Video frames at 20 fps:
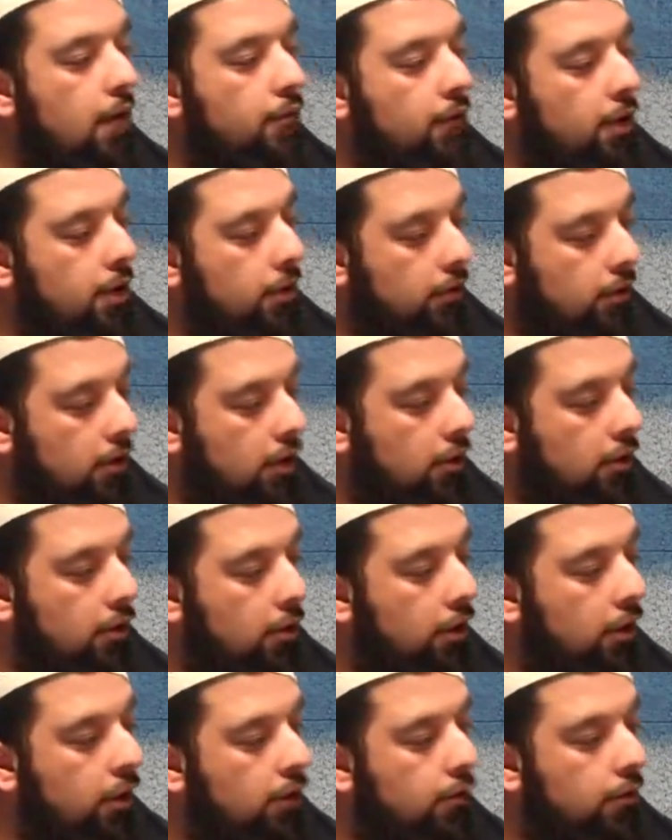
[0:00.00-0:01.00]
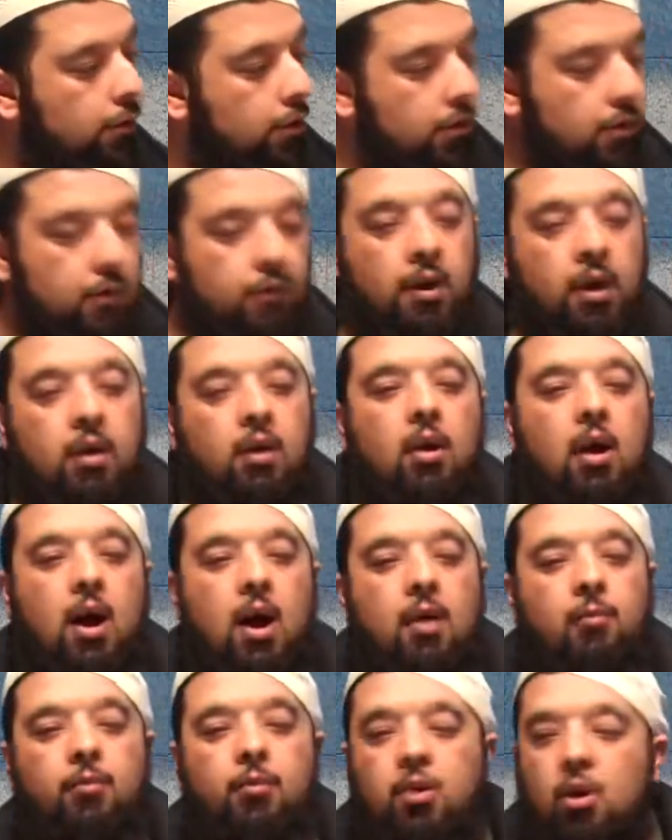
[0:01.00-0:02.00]
every scenario is specific.
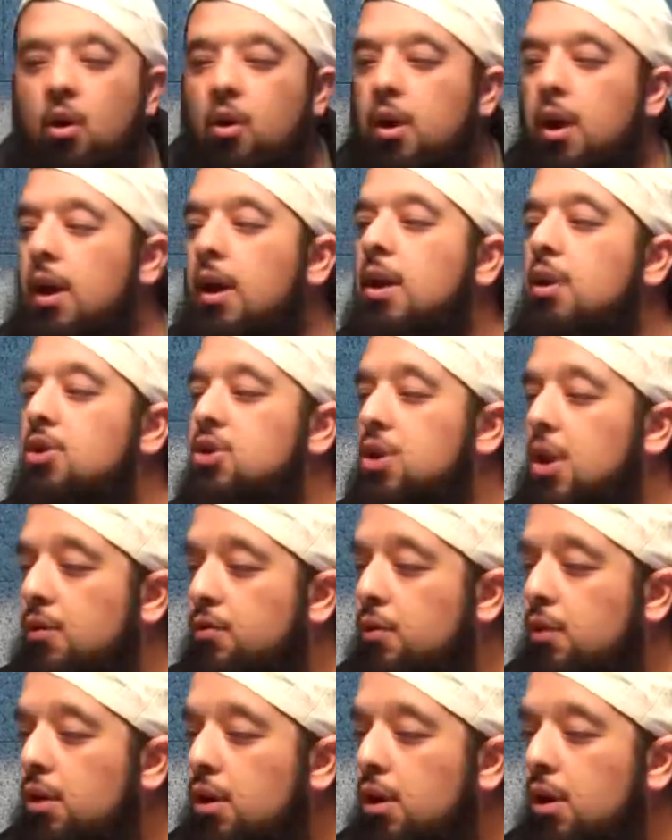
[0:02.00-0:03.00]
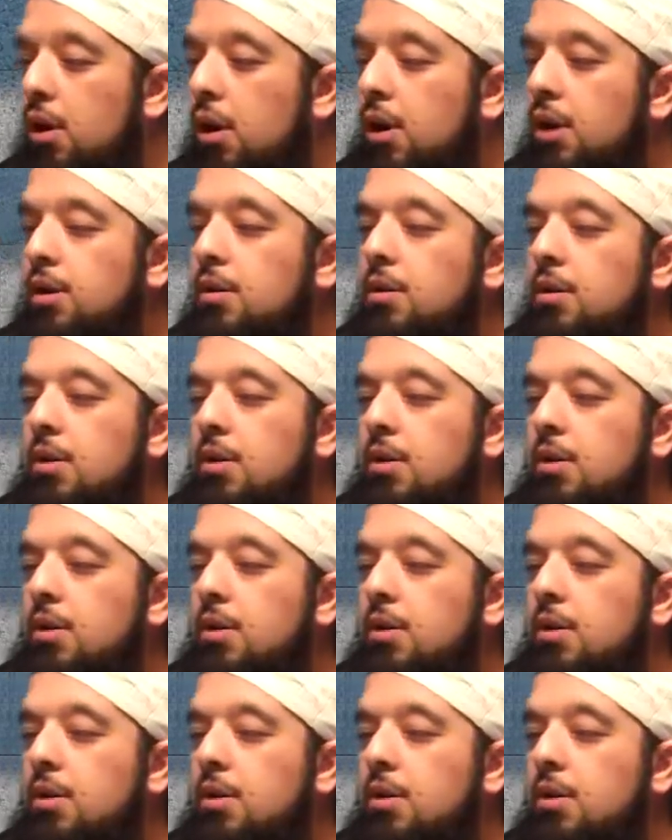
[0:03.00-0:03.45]
I'm talking in general.